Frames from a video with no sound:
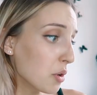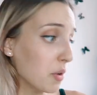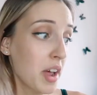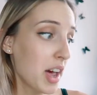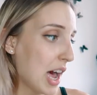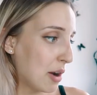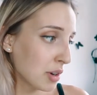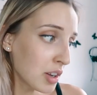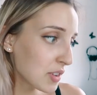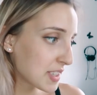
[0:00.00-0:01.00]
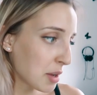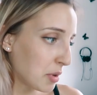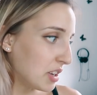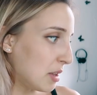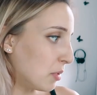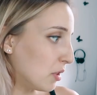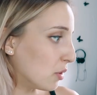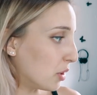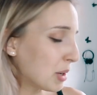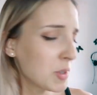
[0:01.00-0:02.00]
or How Not to Summon a Demon Lord.